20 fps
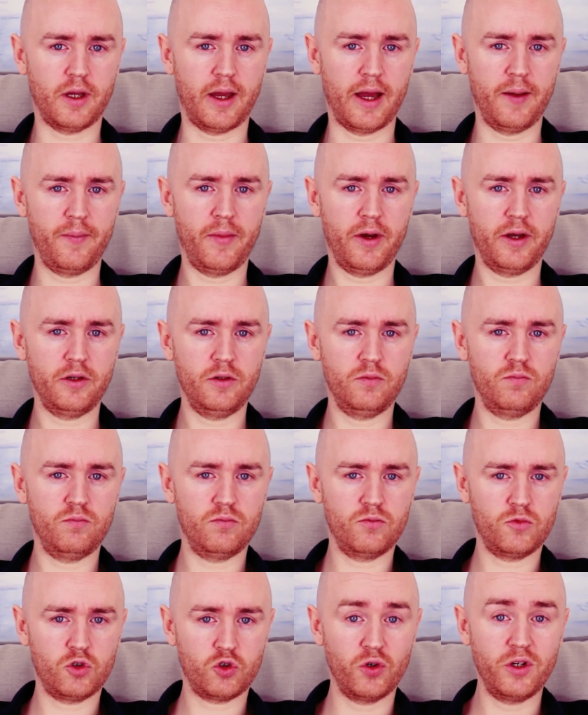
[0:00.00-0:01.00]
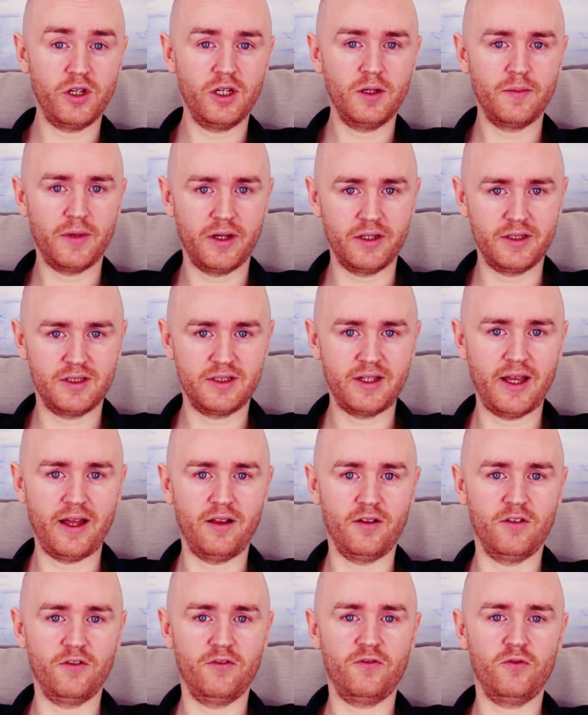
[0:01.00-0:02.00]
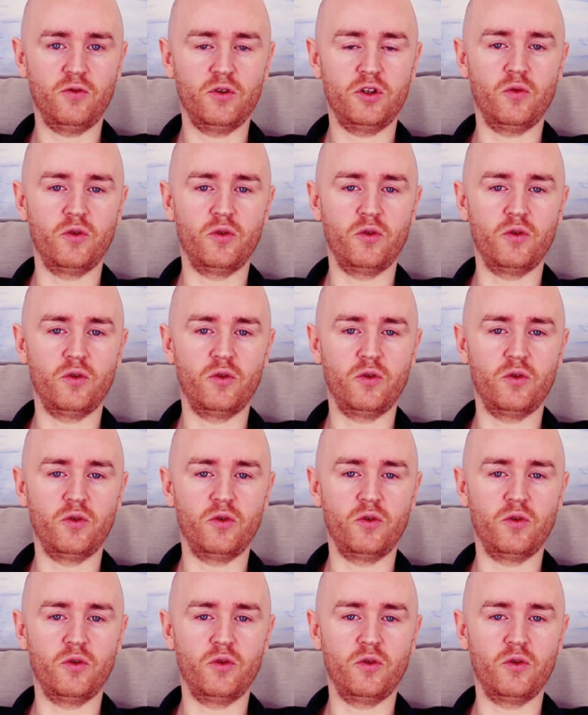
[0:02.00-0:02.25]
Am I treating myself with